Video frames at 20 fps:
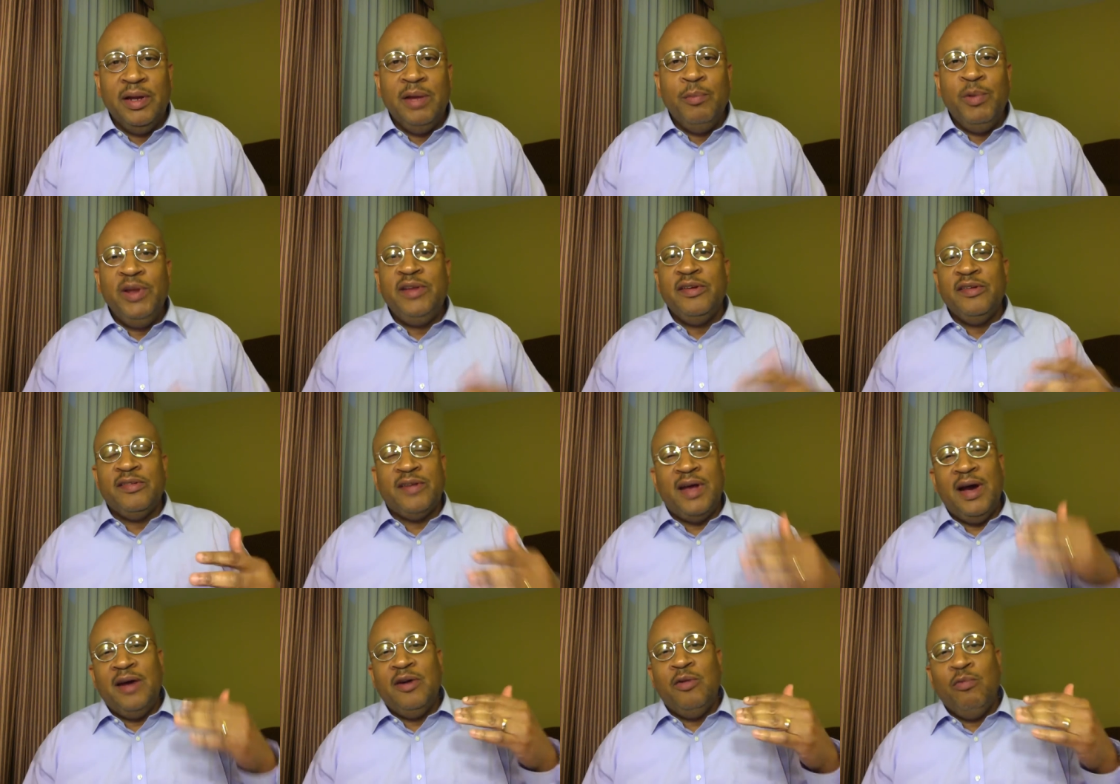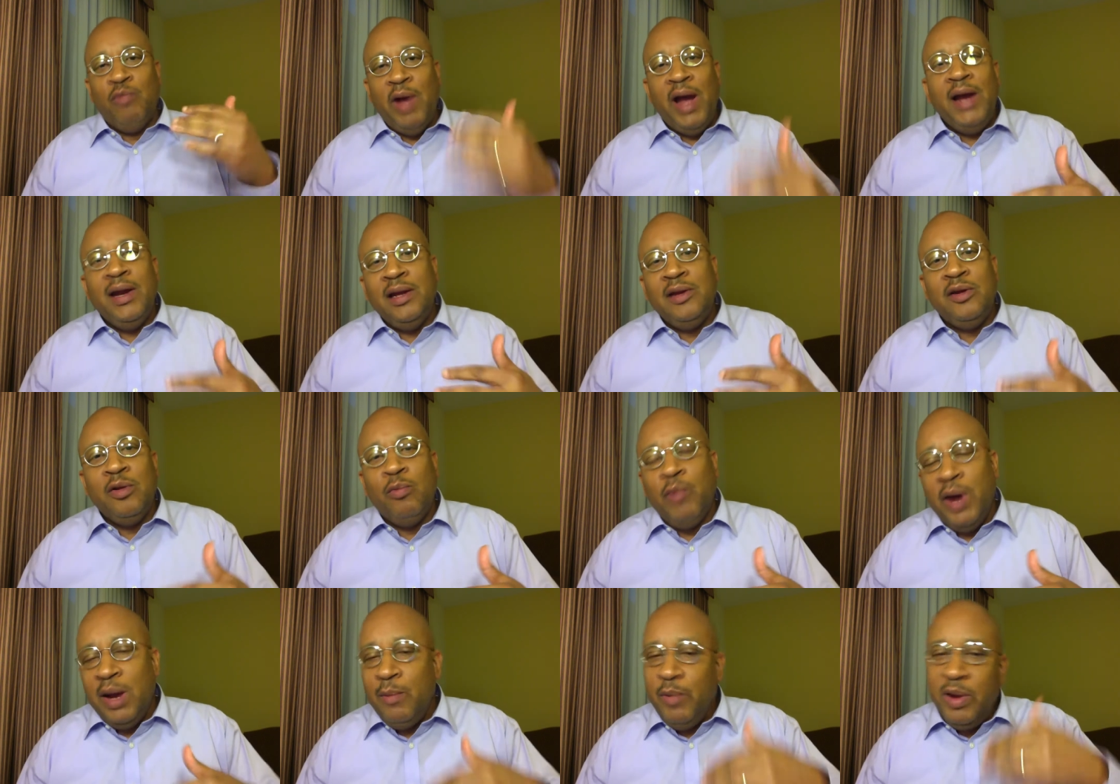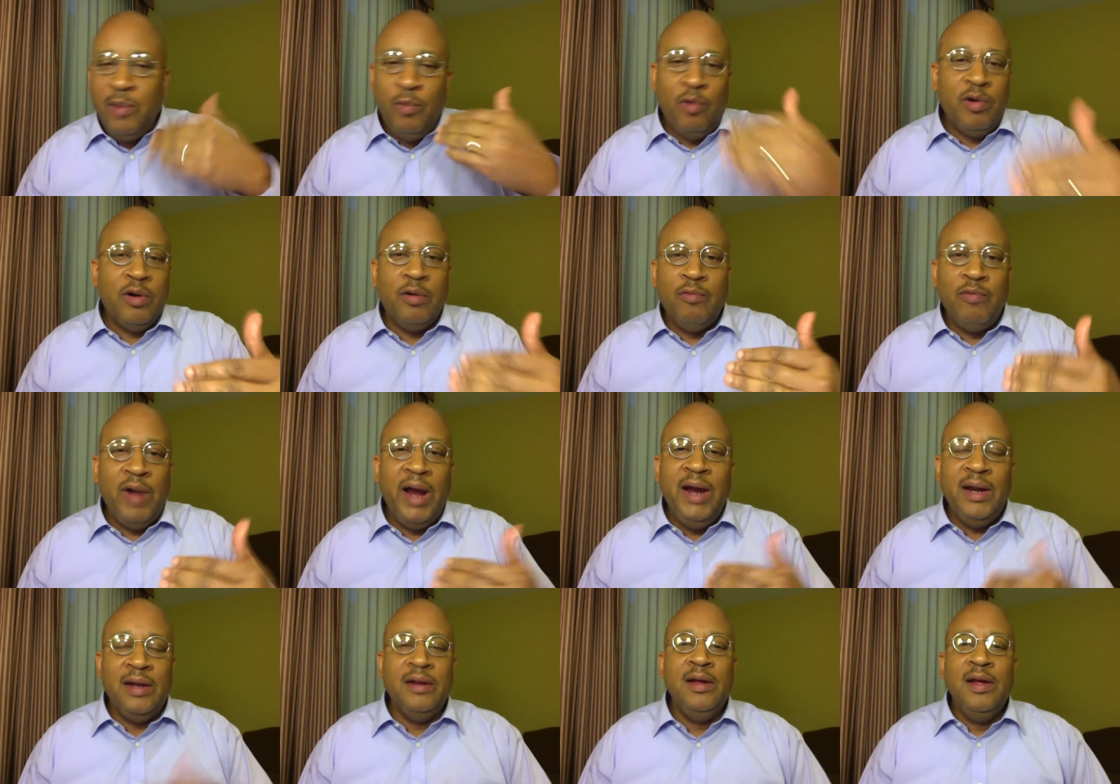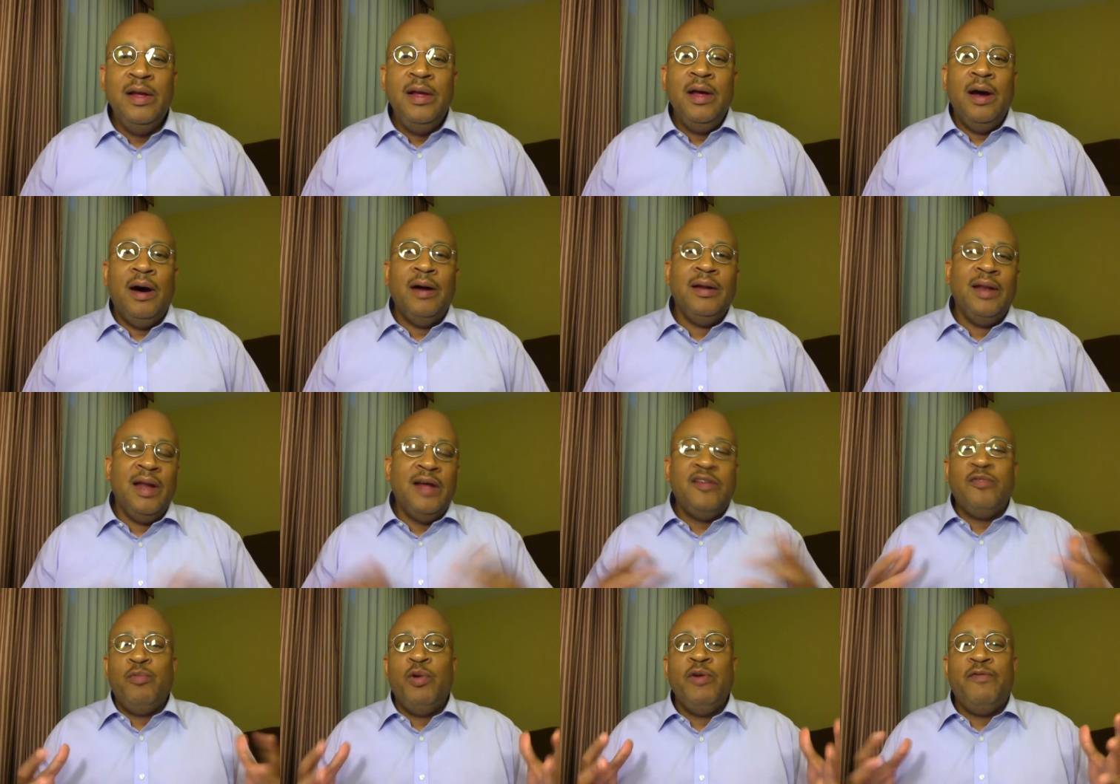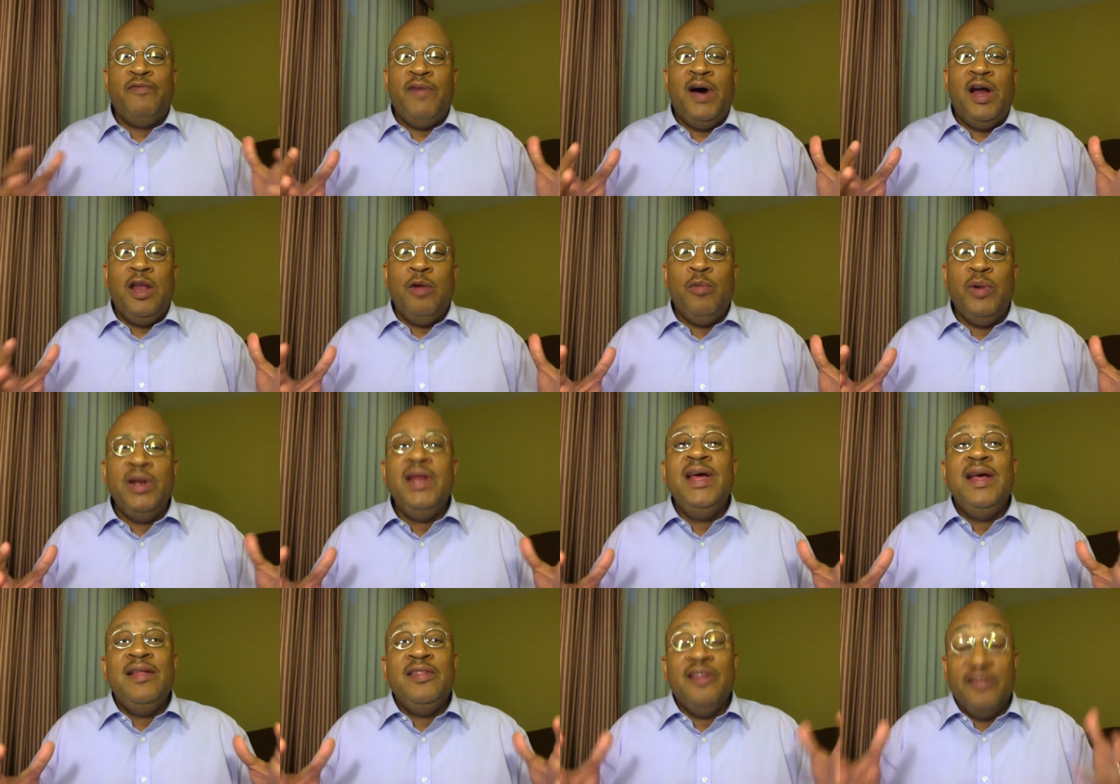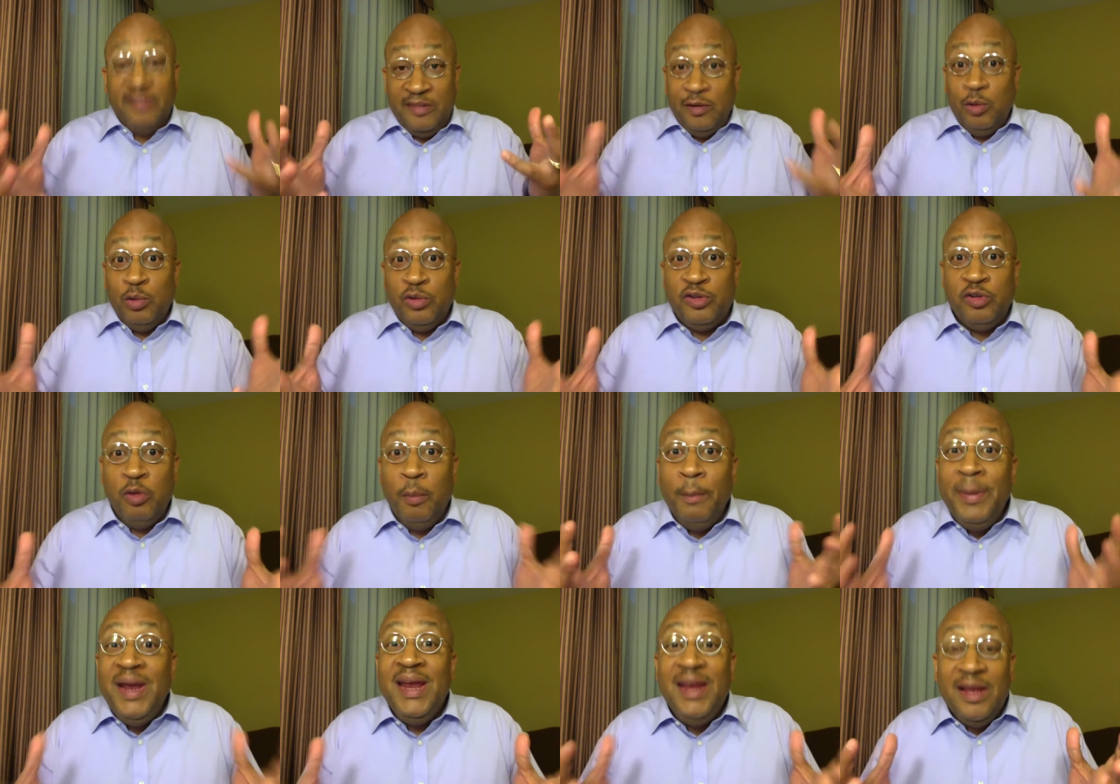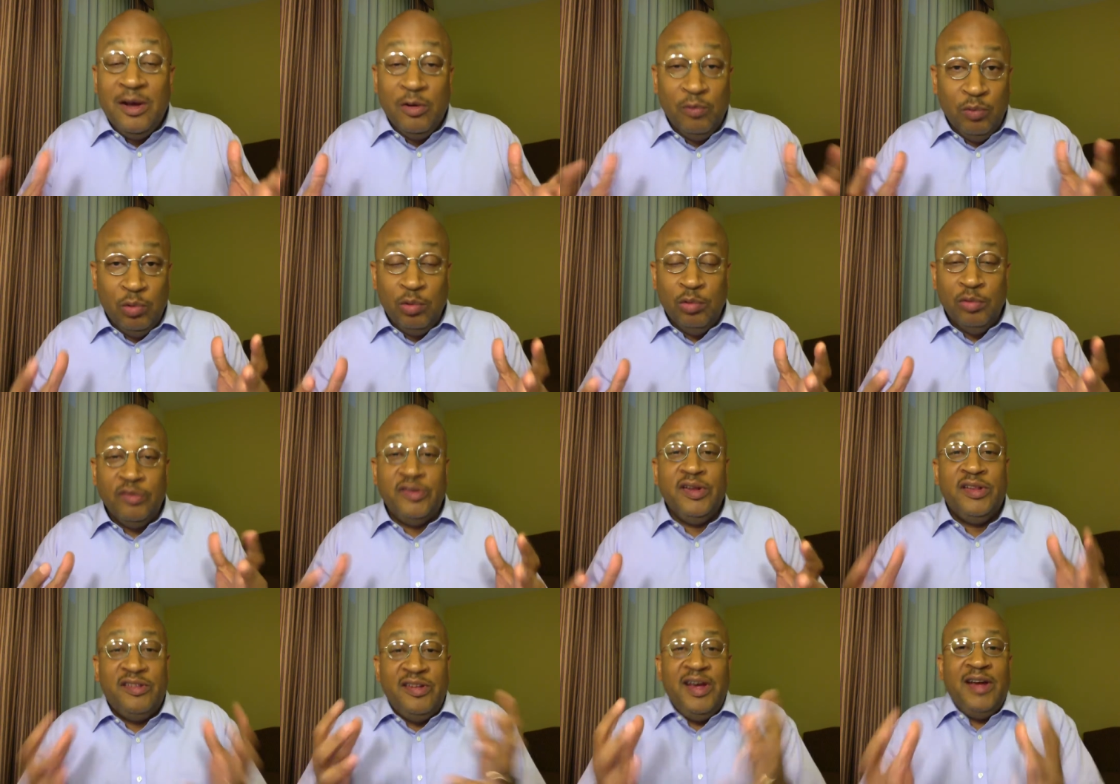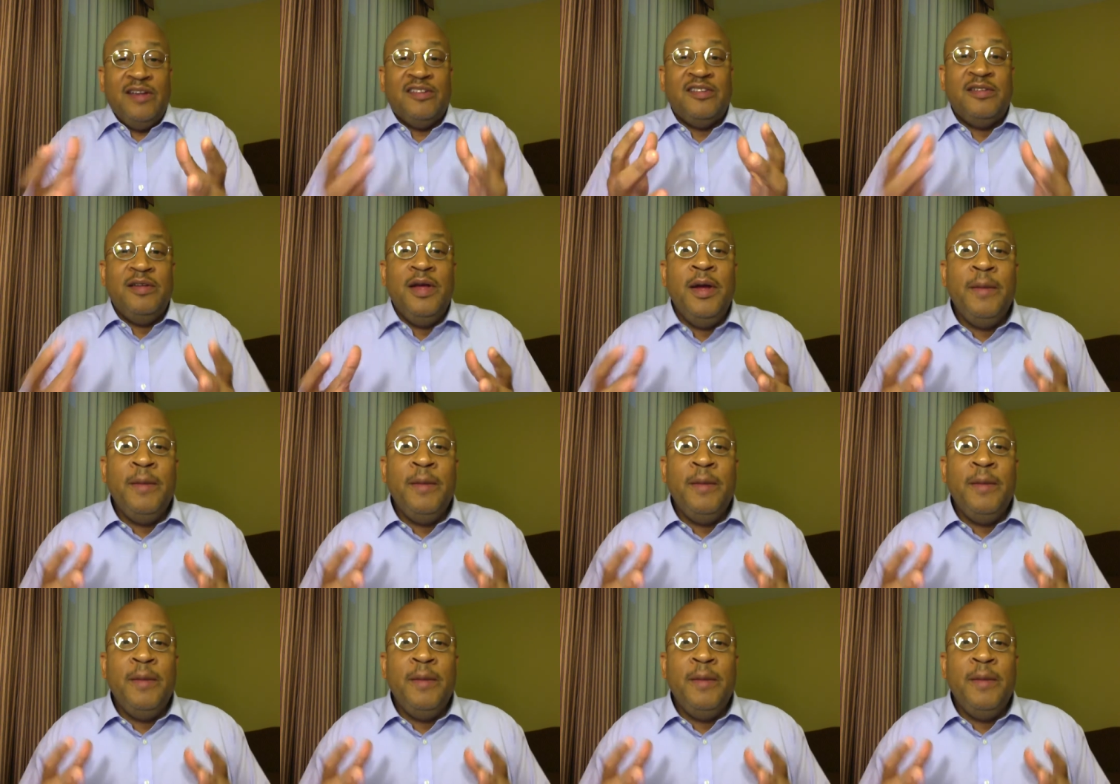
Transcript: We just kind of write it the way we want to write it, unless we're following the social media rules, the text